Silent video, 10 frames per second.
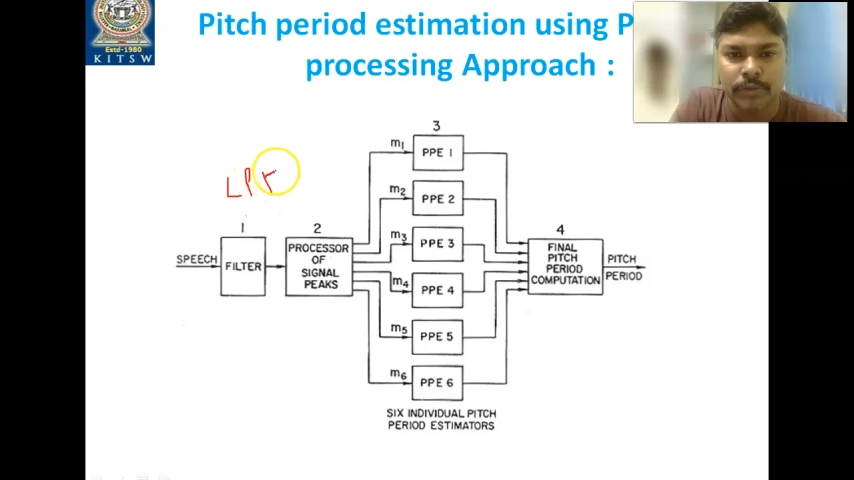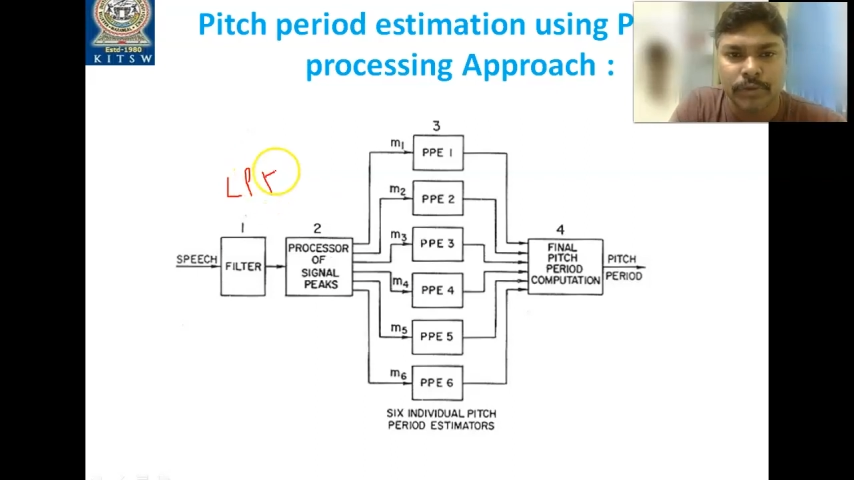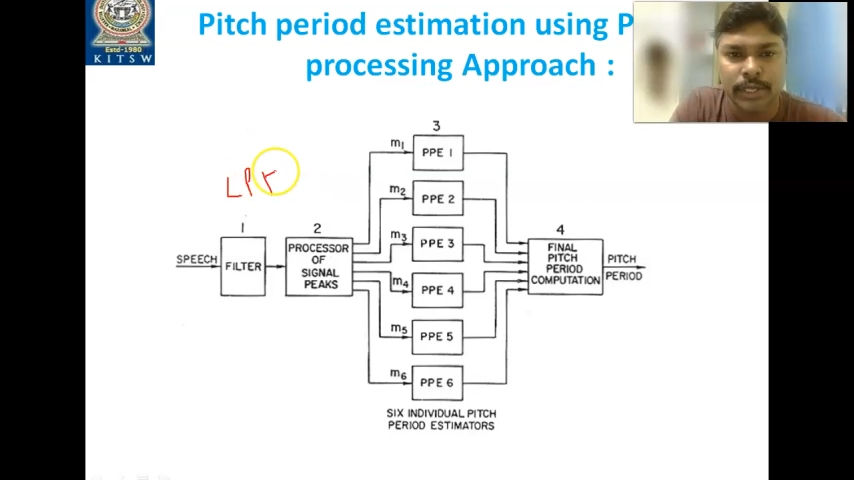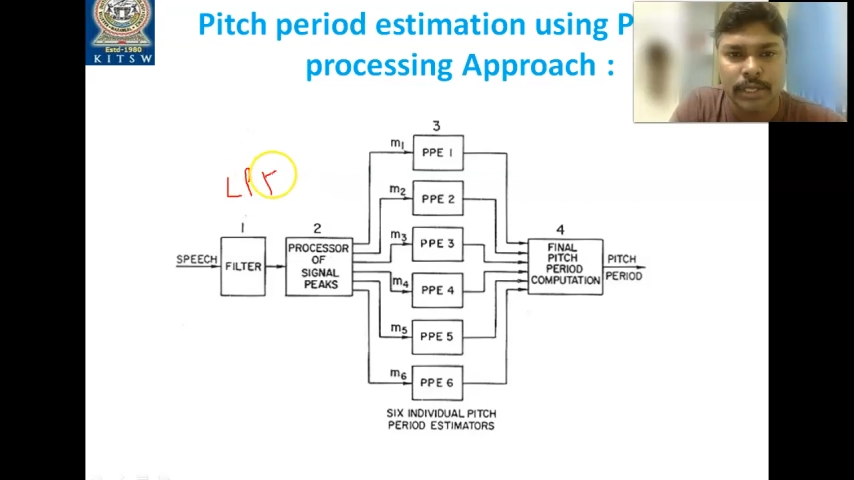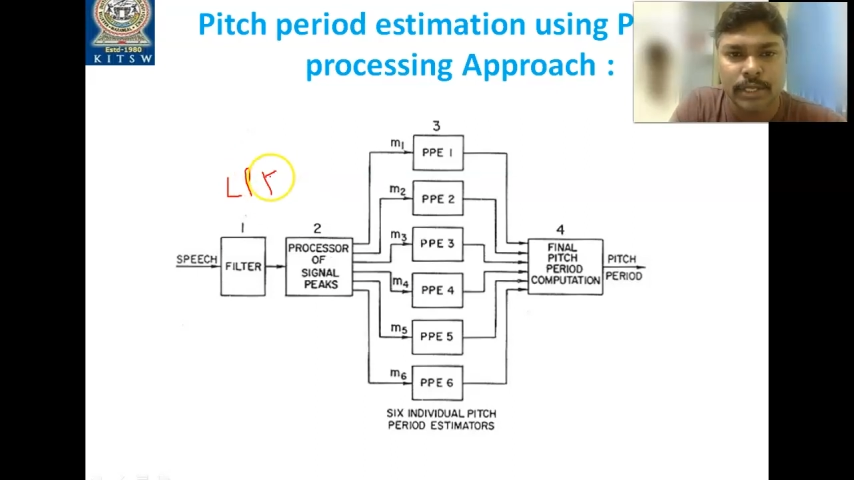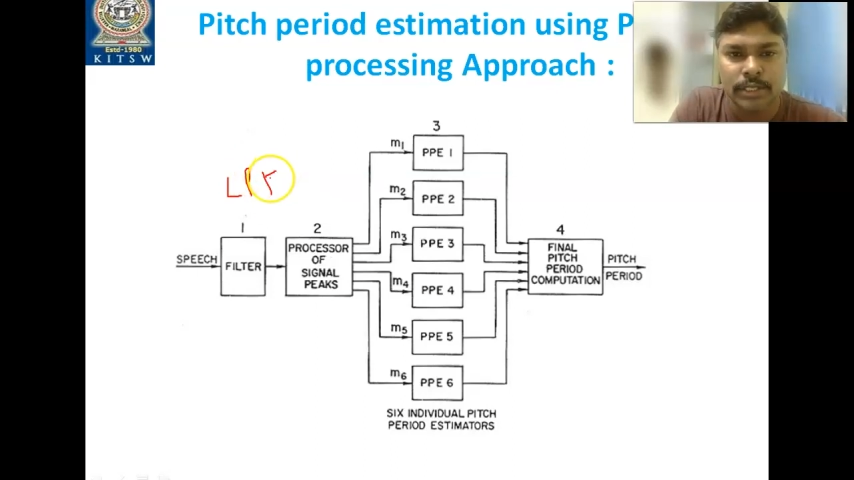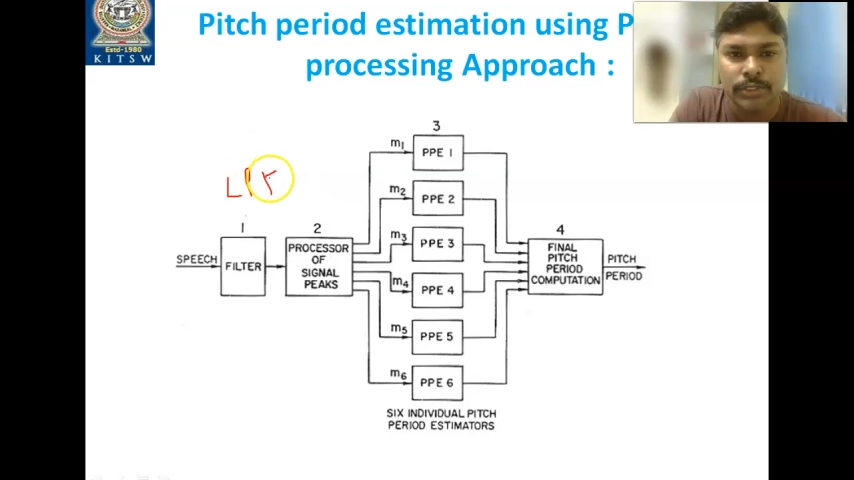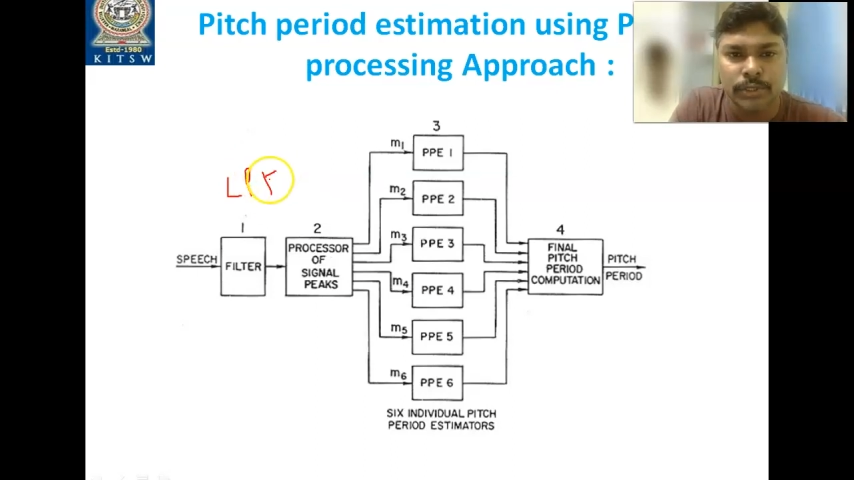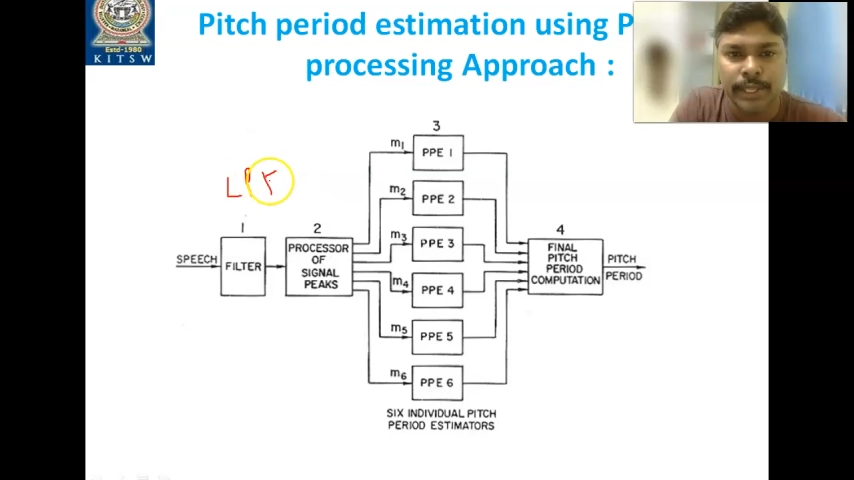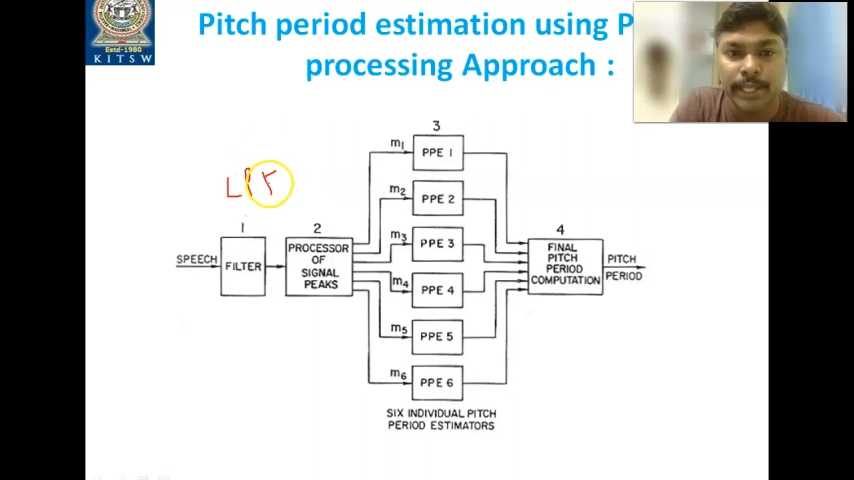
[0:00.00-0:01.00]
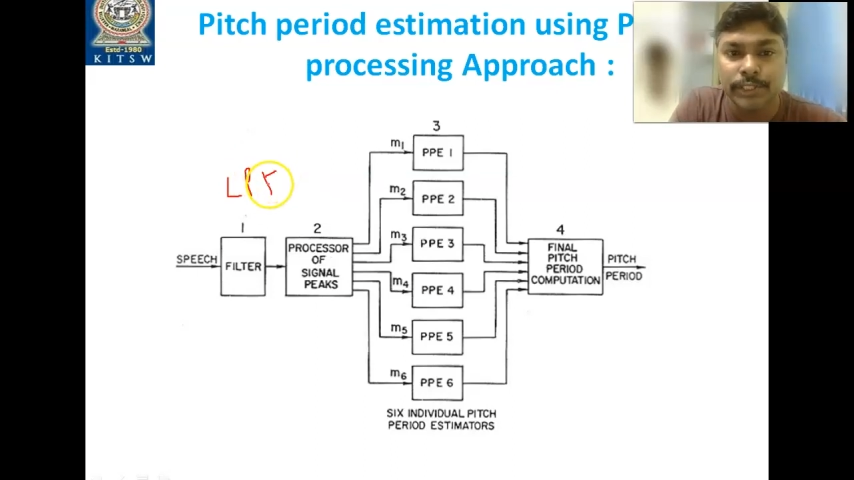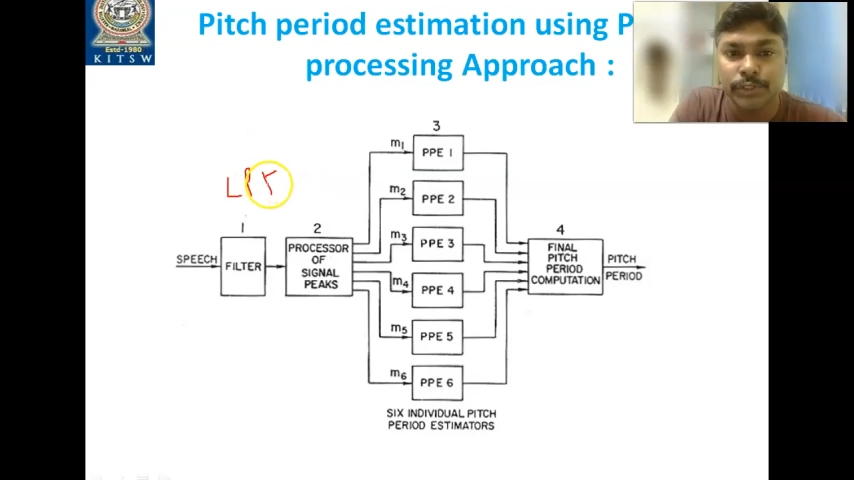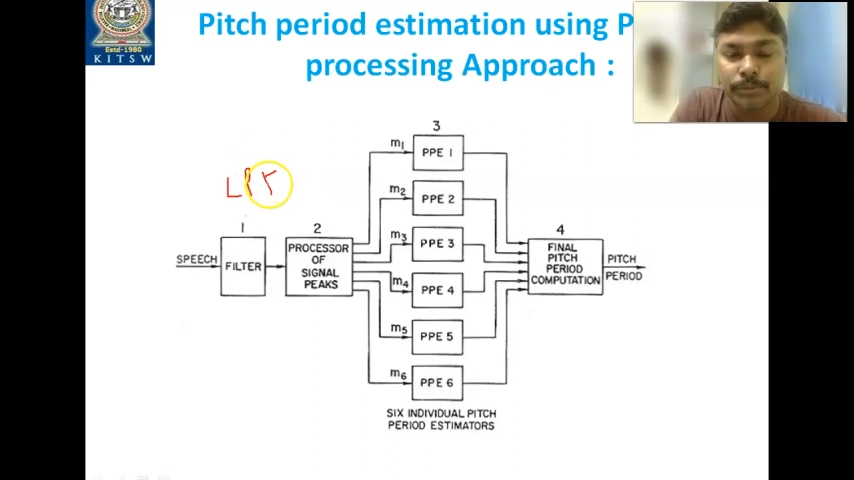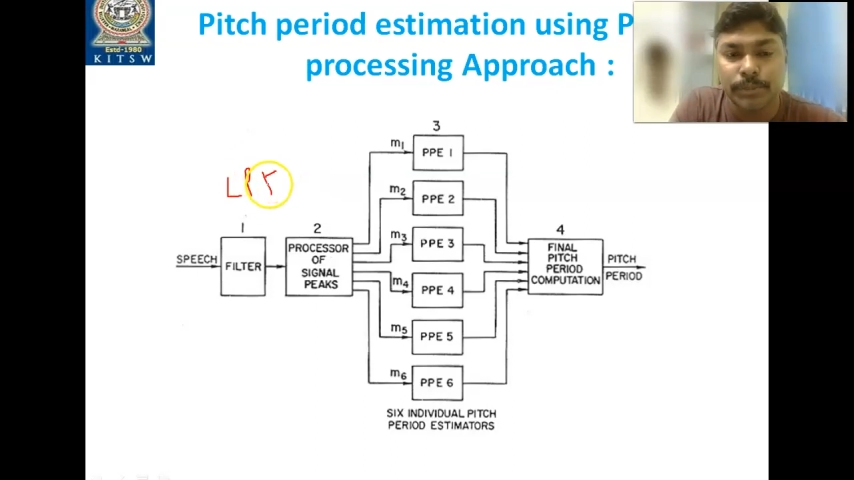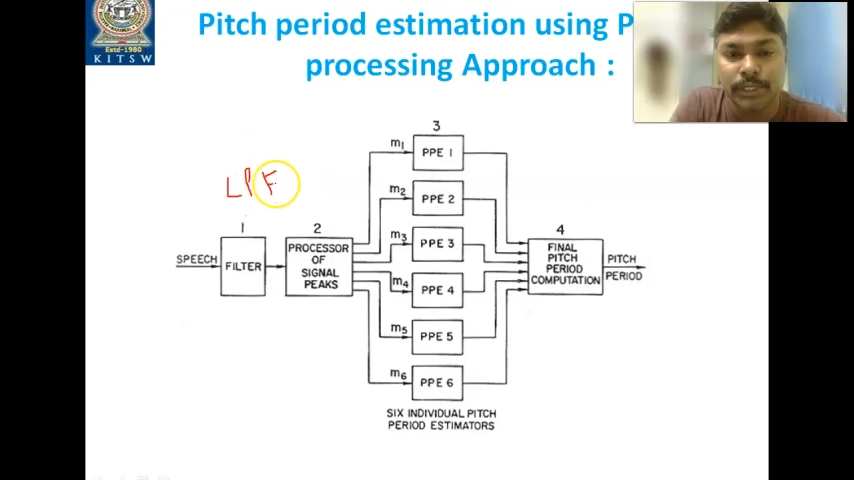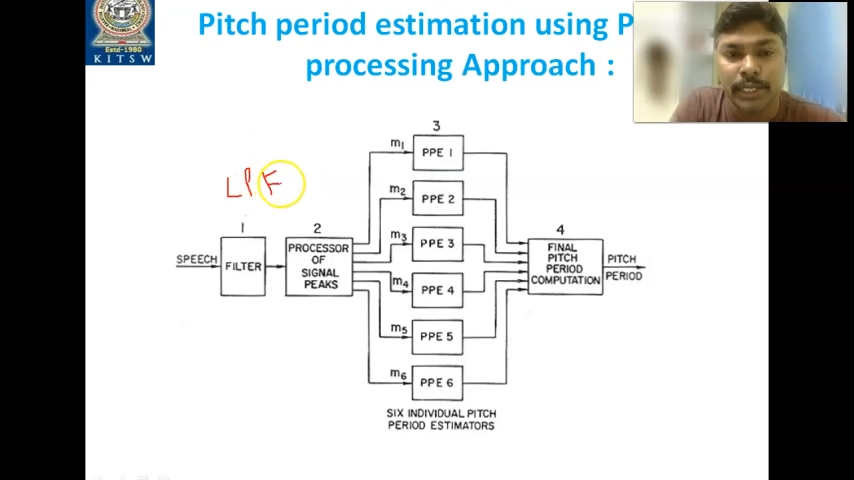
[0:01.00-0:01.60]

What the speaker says: Okay, so care should be